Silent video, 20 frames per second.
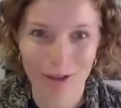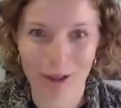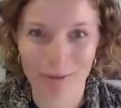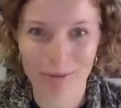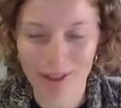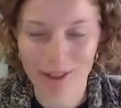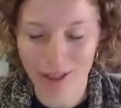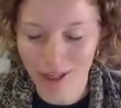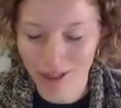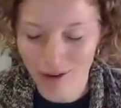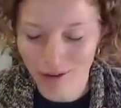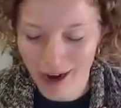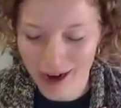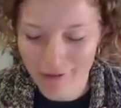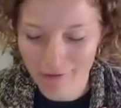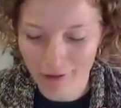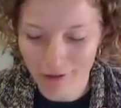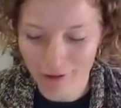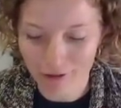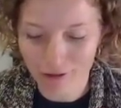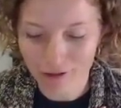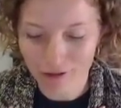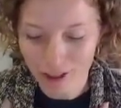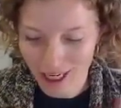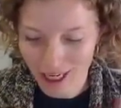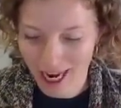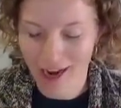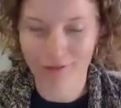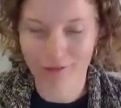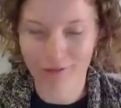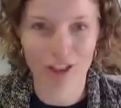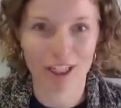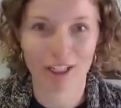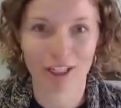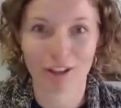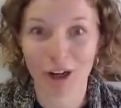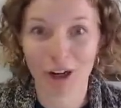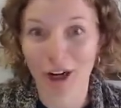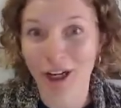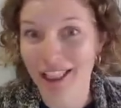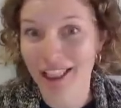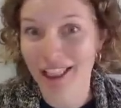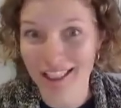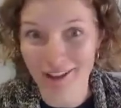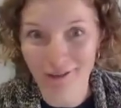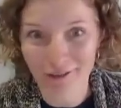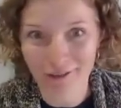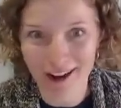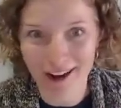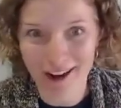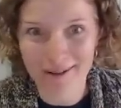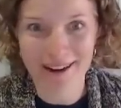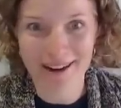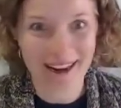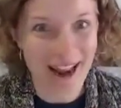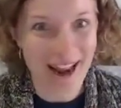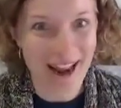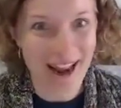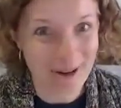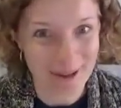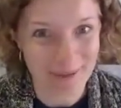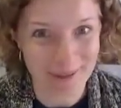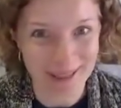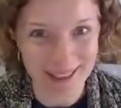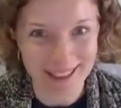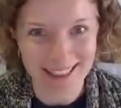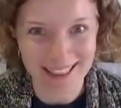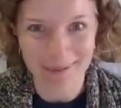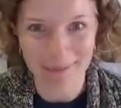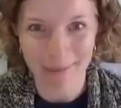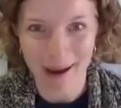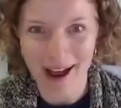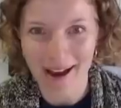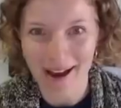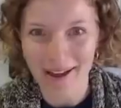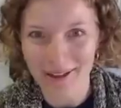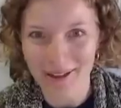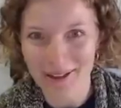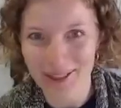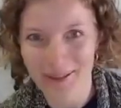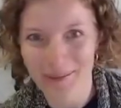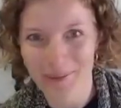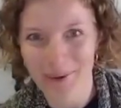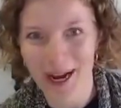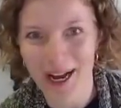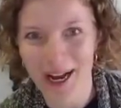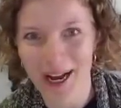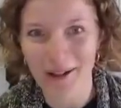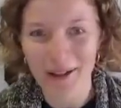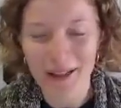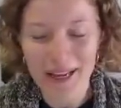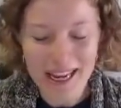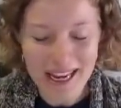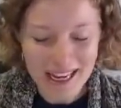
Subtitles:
I'm so grateful to have Janelle not only as a friend, but now as a business partner as well.